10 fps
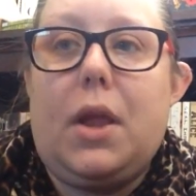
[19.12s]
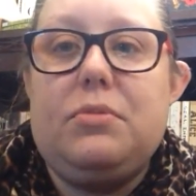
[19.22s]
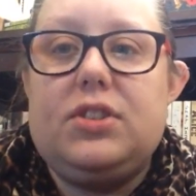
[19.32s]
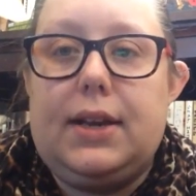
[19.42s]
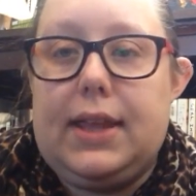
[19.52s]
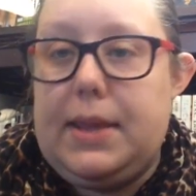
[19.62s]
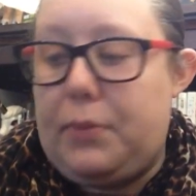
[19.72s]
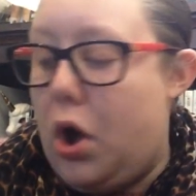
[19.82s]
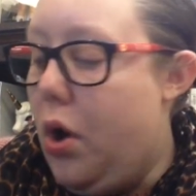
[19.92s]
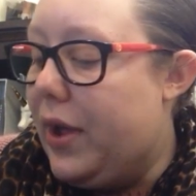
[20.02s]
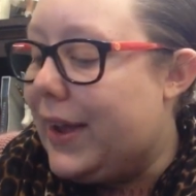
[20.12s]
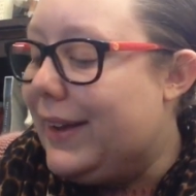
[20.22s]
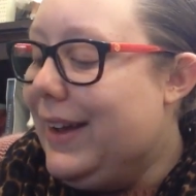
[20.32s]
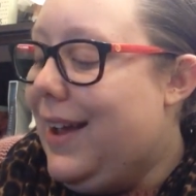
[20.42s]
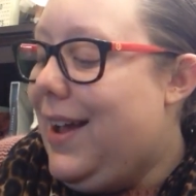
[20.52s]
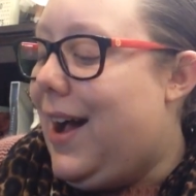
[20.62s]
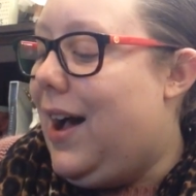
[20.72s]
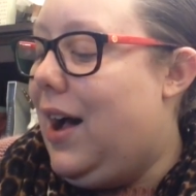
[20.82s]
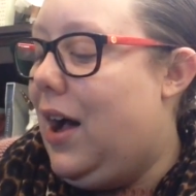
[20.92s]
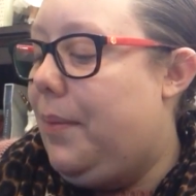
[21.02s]
I'm just going to keep going.
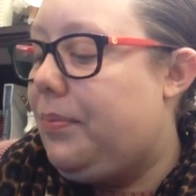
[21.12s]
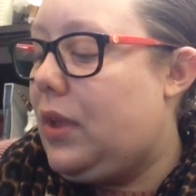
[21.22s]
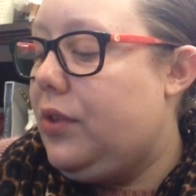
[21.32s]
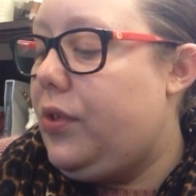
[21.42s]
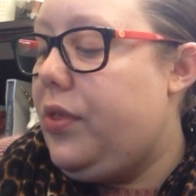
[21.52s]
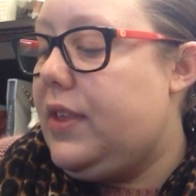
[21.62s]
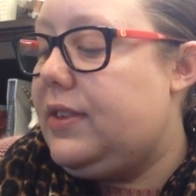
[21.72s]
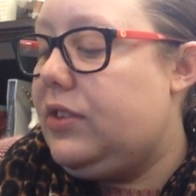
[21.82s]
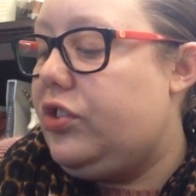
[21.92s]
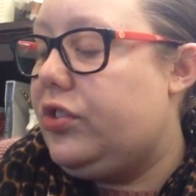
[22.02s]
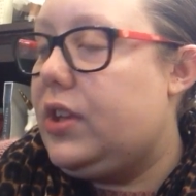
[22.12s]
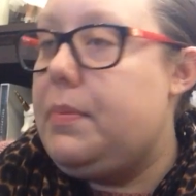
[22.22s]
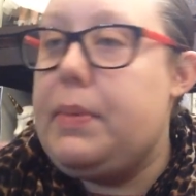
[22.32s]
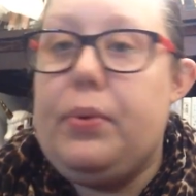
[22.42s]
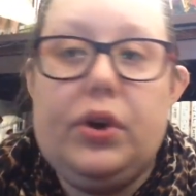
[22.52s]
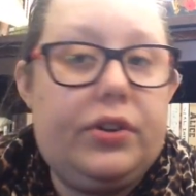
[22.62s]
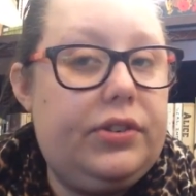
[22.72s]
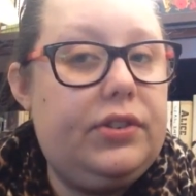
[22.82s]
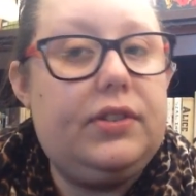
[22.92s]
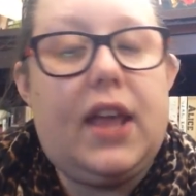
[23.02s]
So this is just going to be
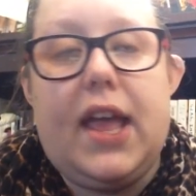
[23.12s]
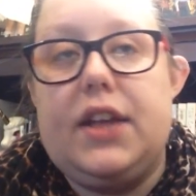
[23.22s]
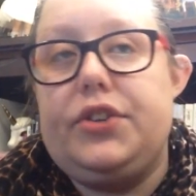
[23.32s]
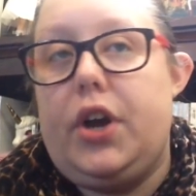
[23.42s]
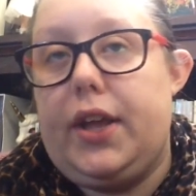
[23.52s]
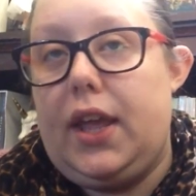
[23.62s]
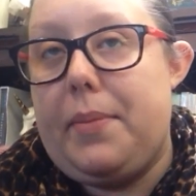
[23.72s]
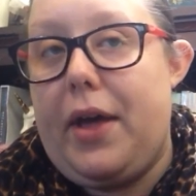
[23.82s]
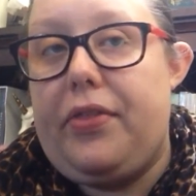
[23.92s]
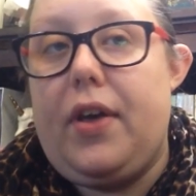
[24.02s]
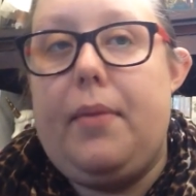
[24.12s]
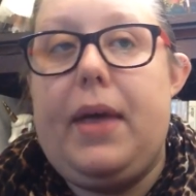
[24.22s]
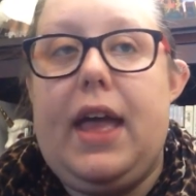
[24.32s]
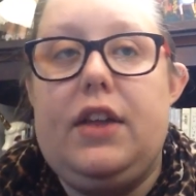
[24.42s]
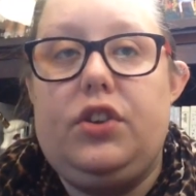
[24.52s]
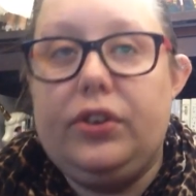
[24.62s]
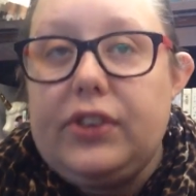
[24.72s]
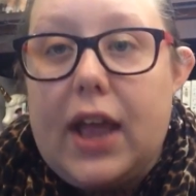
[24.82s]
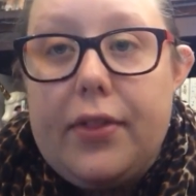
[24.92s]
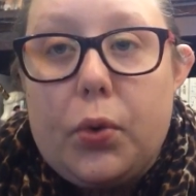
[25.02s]
books and talking about them, and you'll
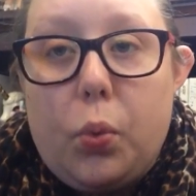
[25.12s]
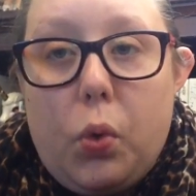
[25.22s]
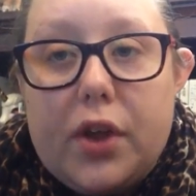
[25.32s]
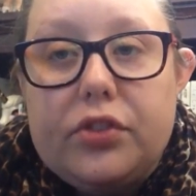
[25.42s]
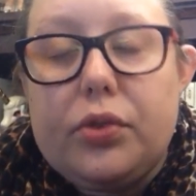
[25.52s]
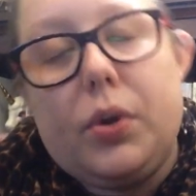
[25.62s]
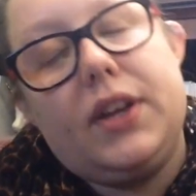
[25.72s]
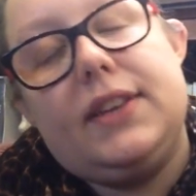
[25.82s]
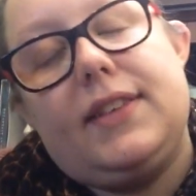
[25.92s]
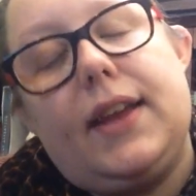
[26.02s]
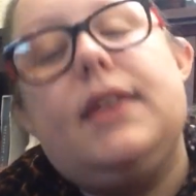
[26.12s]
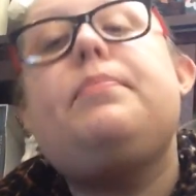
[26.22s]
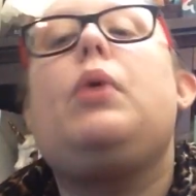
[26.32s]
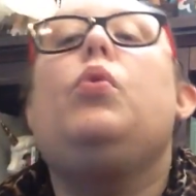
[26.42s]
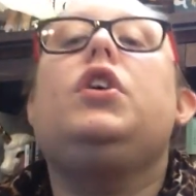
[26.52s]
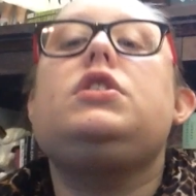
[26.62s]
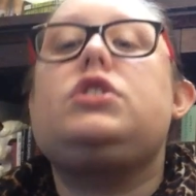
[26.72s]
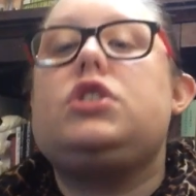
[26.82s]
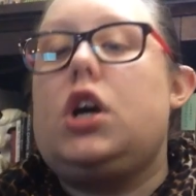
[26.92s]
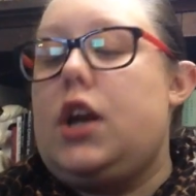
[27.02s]
see how the questions work in a second, but we're going
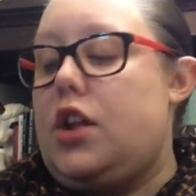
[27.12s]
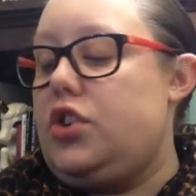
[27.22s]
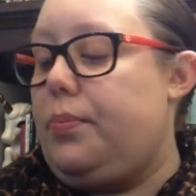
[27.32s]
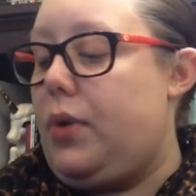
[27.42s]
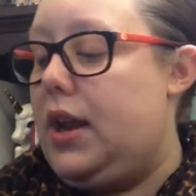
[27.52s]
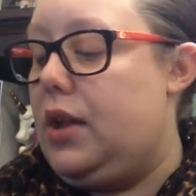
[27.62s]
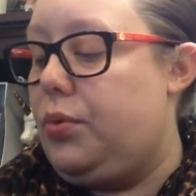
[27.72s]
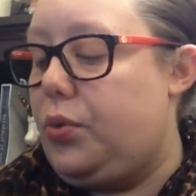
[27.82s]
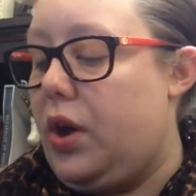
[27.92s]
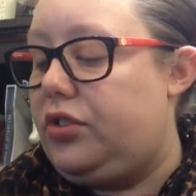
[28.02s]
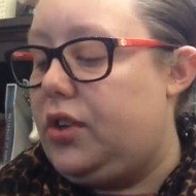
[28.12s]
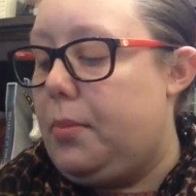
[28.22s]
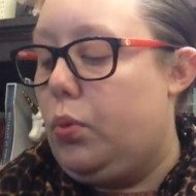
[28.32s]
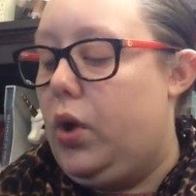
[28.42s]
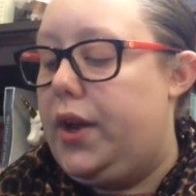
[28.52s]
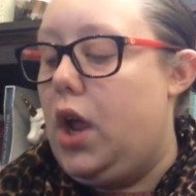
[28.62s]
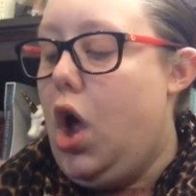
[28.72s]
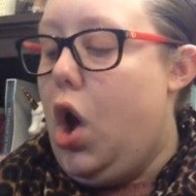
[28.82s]
to start and jump right in with question number one.